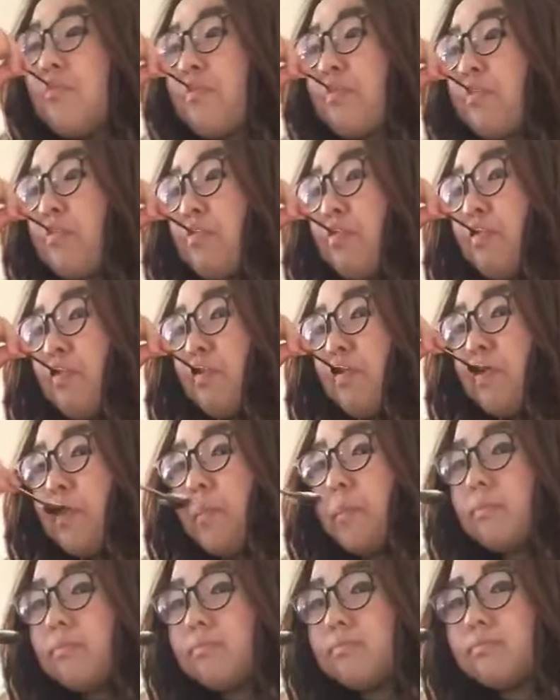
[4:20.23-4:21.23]

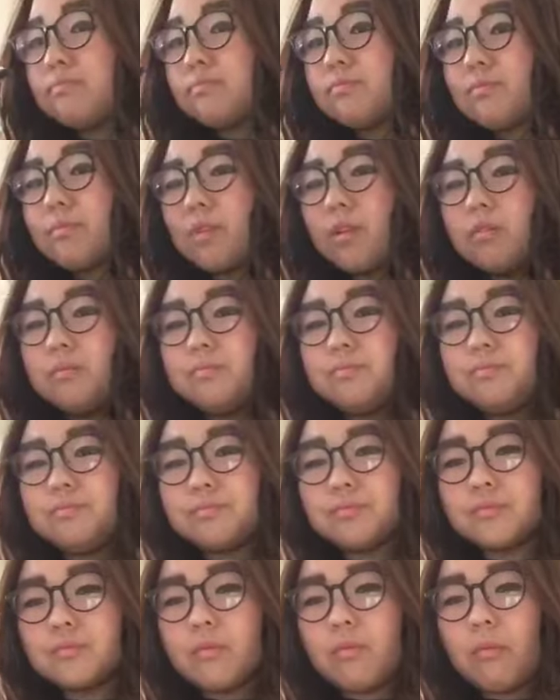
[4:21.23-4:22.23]
No one is speaking in this clip.